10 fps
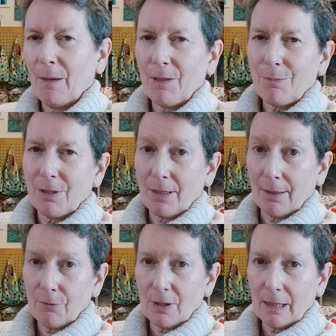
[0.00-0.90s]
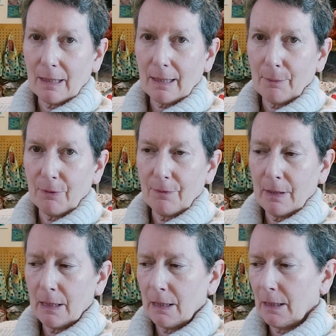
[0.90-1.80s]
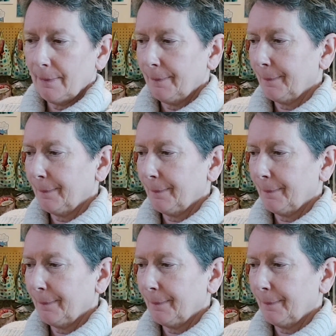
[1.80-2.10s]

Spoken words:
Must be time for another cup of tea.